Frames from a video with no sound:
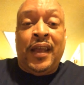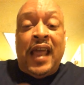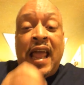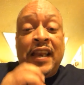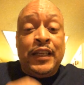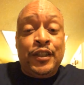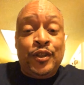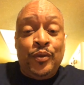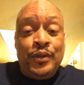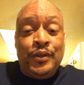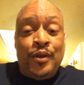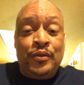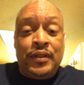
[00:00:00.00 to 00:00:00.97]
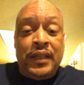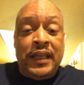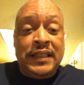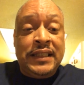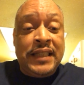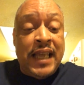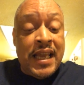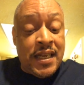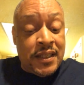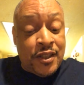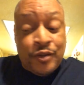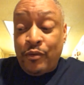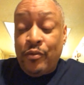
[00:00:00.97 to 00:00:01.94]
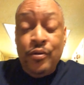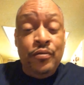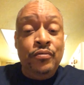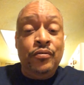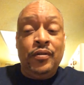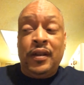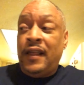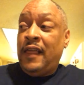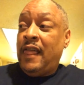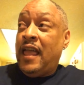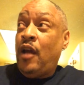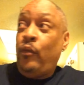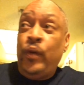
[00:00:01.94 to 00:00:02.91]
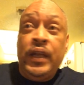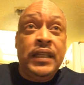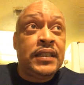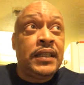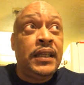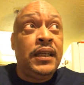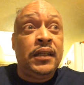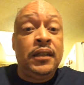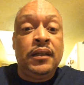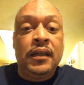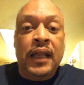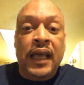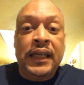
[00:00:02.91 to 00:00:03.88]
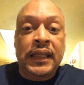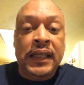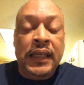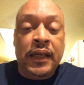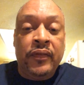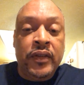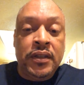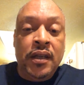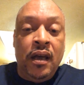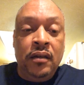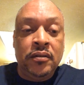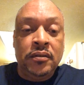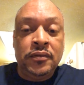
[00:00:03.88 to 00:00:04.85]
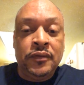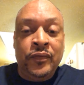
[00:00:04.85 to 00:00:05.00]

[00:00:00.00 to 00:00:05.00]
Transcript: And as soon as those things take us through and we can see a little light at the end of the tunnel,